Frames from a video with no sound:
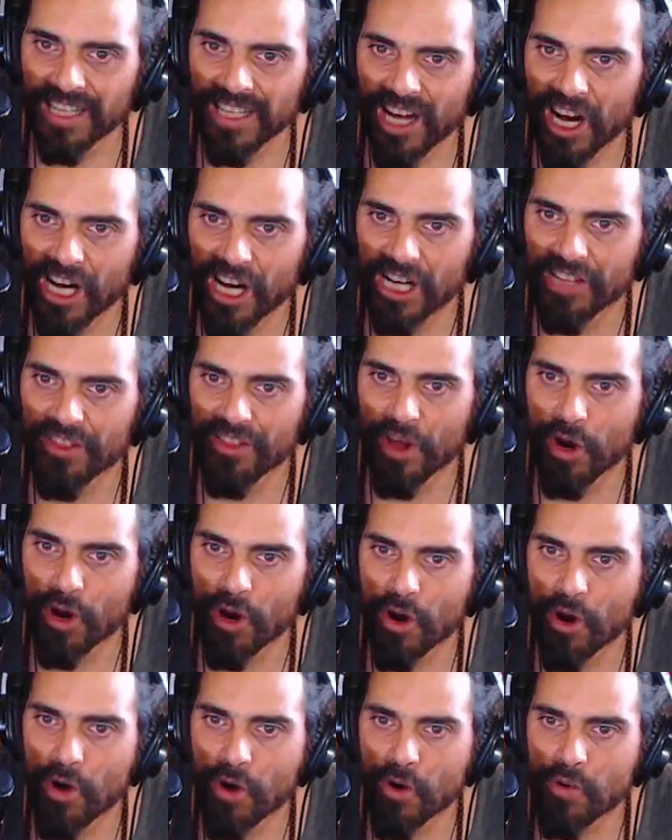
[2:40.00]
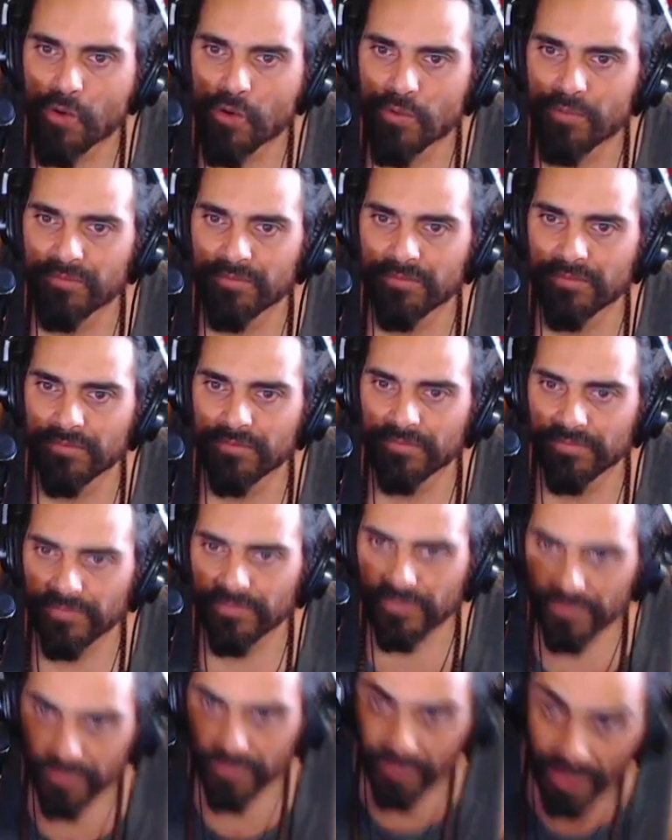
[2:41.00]
On the home.
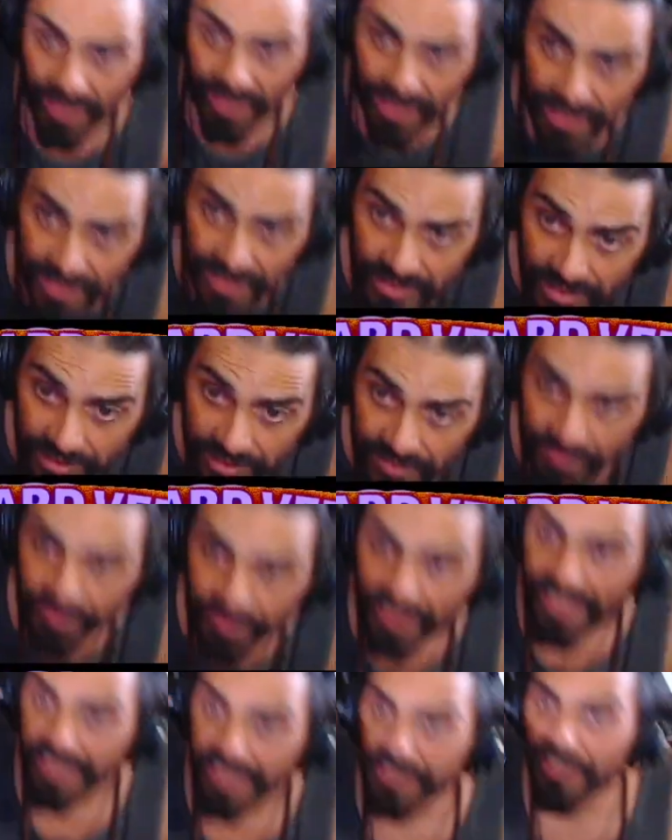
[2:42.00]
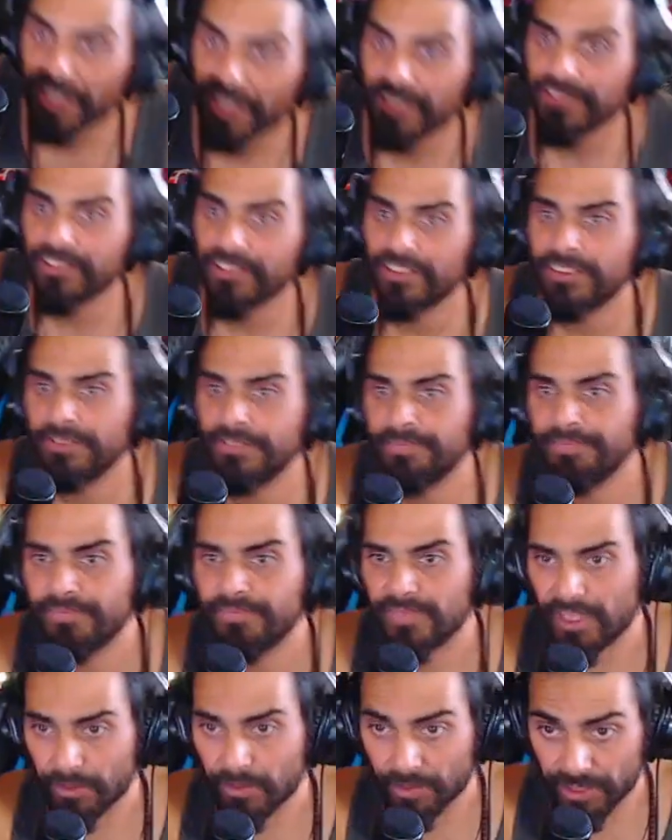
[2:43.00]
What? VHS?
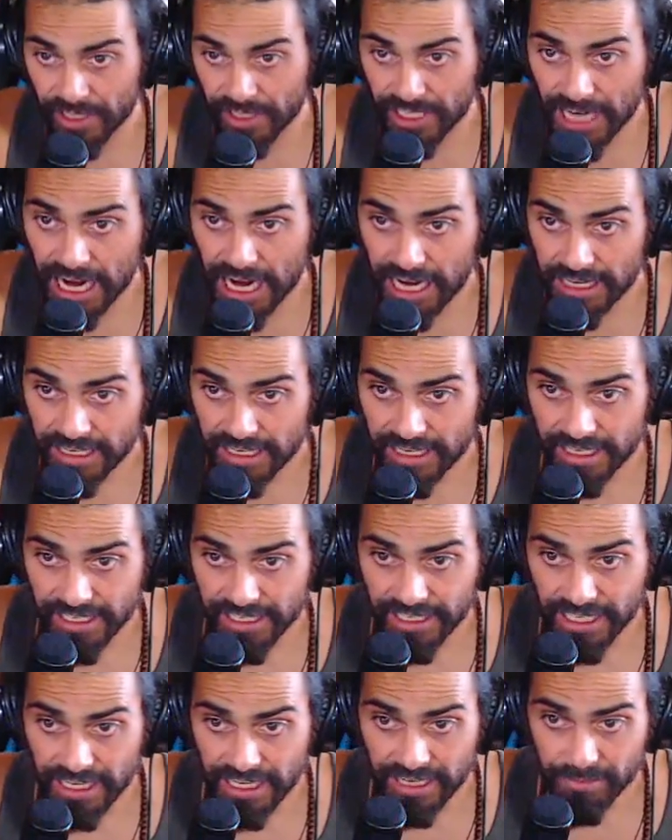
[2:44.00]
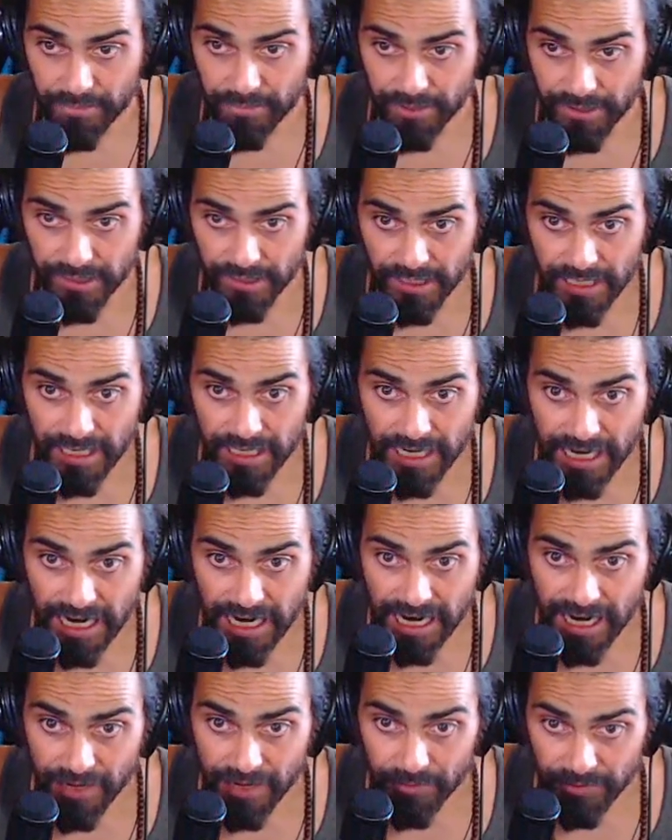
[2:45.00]
It was not the tape
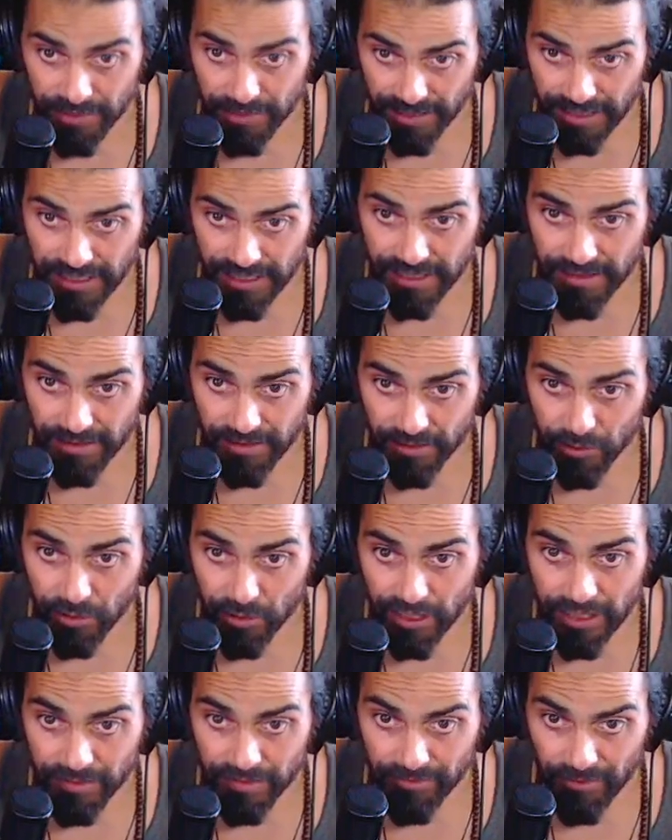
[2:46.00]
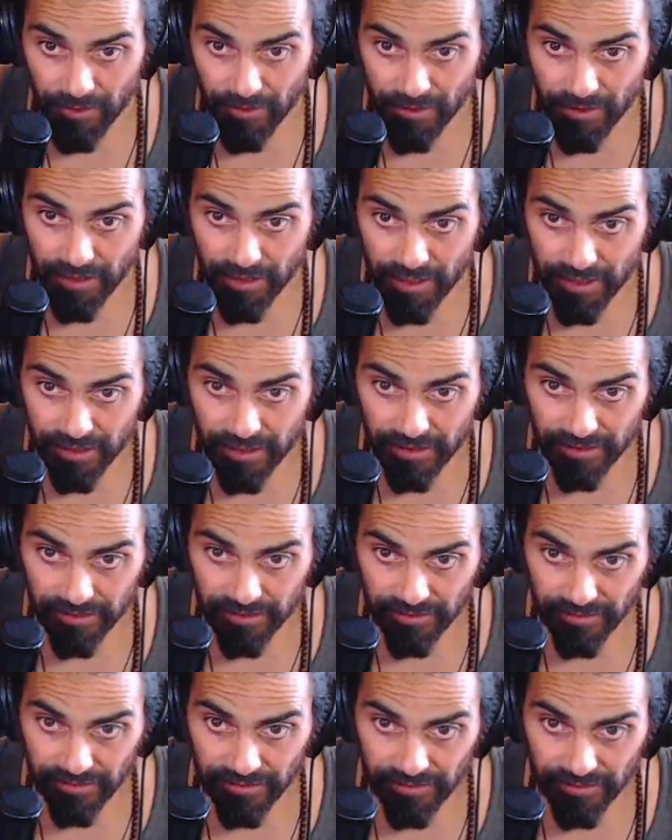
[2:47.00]
I was looking for.
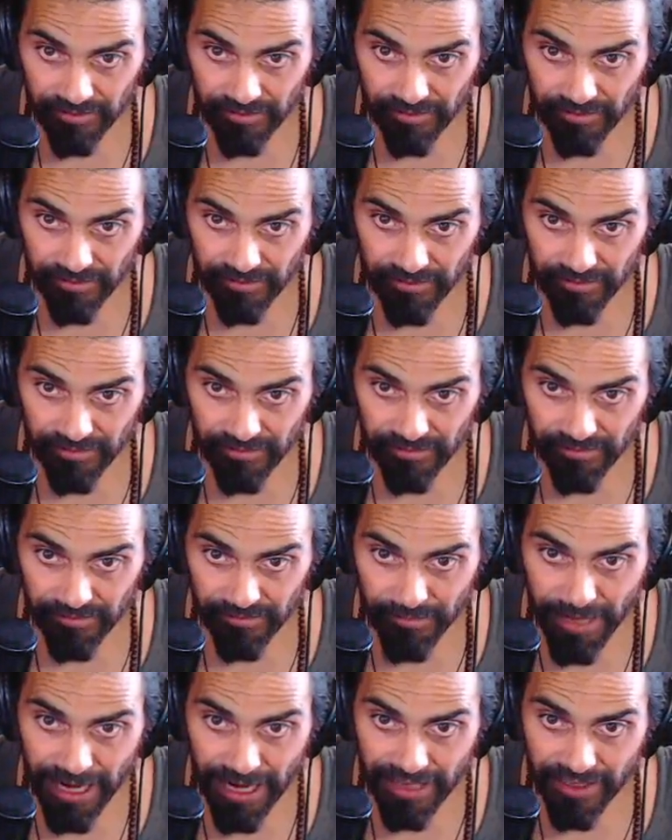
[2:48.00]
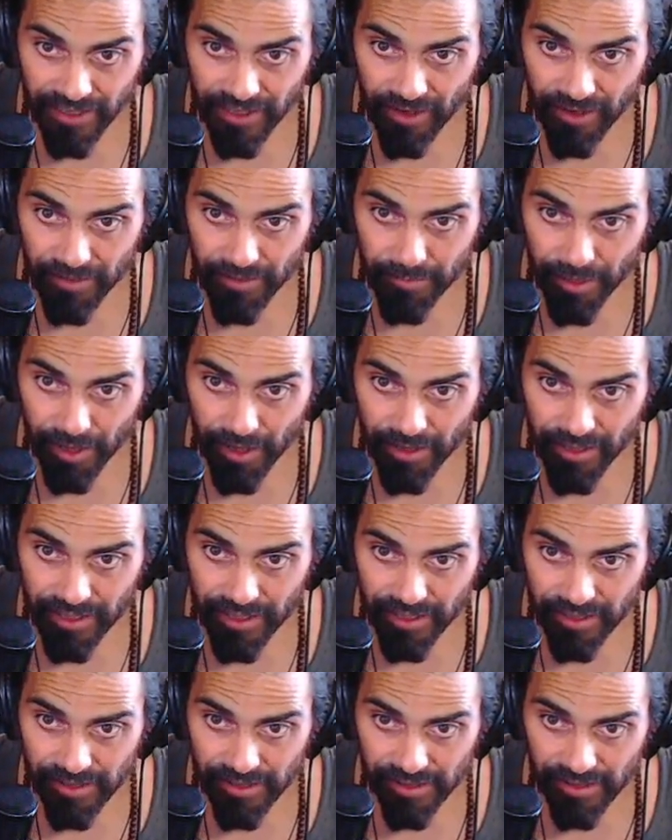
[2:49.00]
Backyard
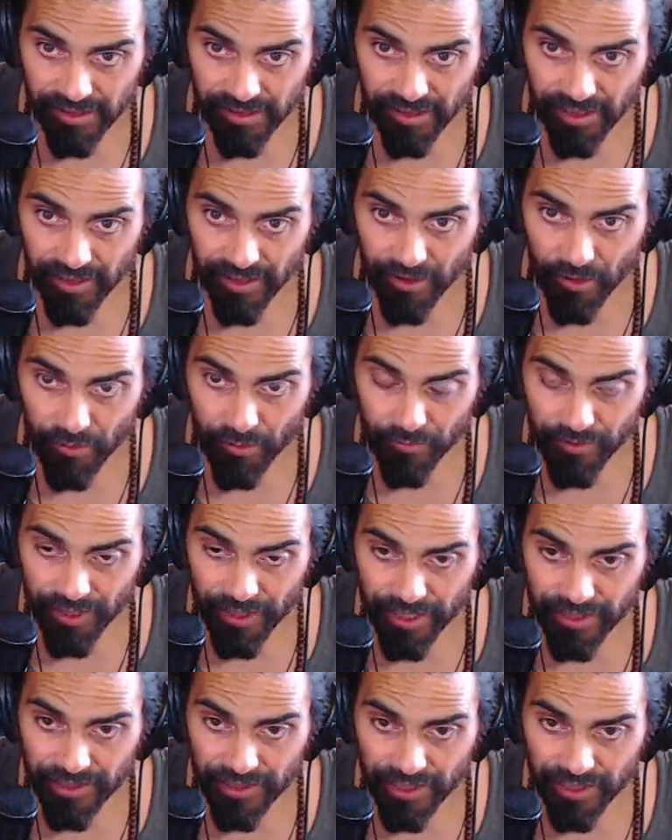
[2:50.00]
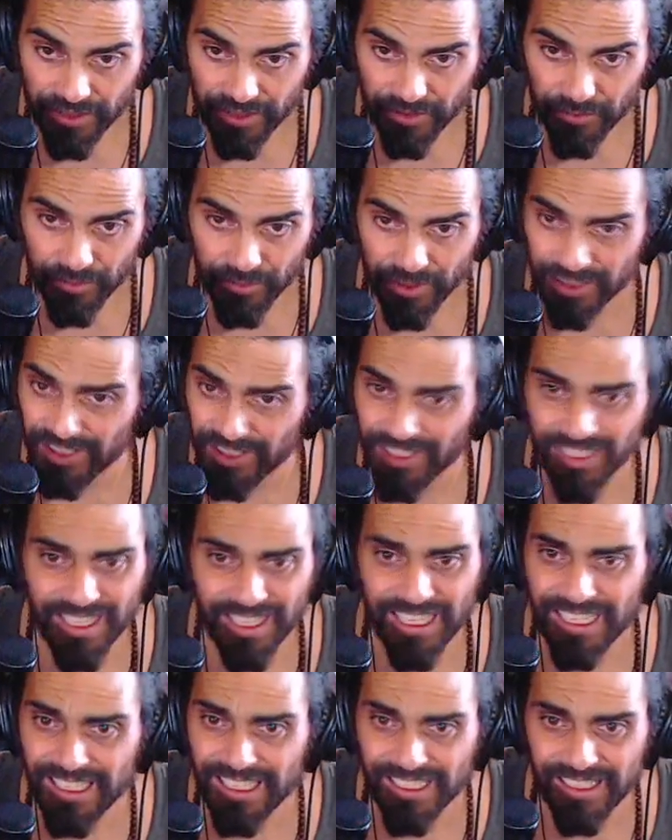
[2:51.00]
Party? on a home VHS. What the
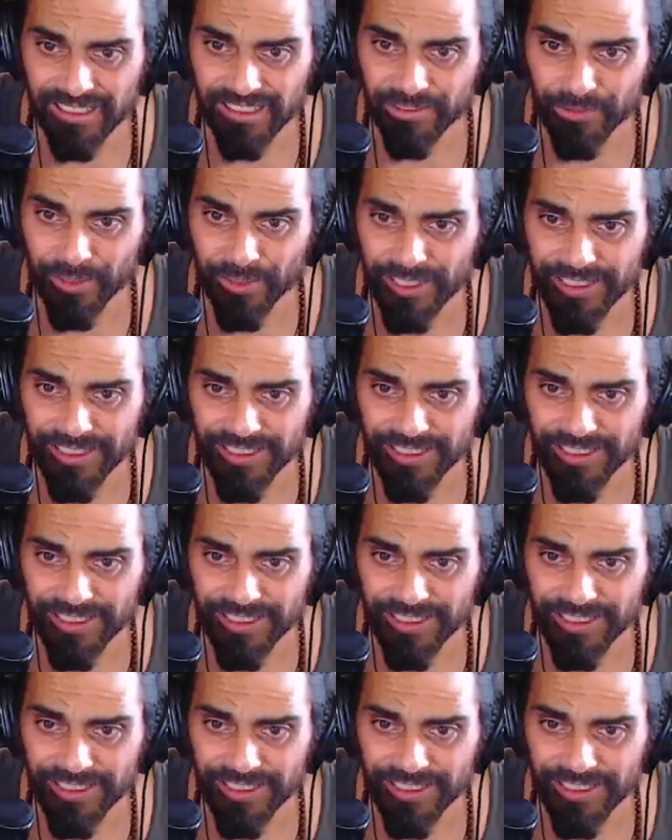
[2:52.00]
heck? What?